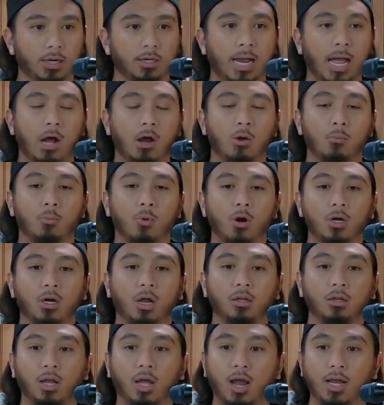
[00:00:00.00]
and how
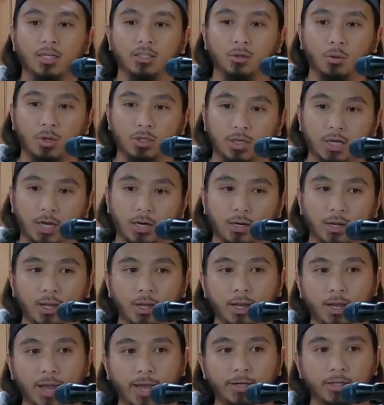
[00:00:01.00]
important Allah Azza wa Jal
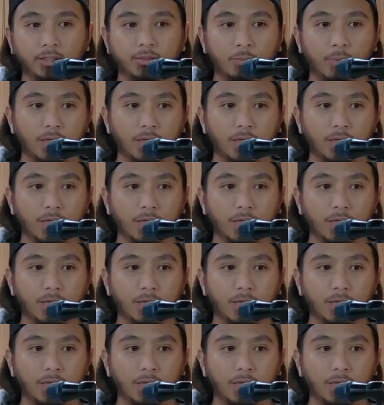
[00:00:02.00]
and His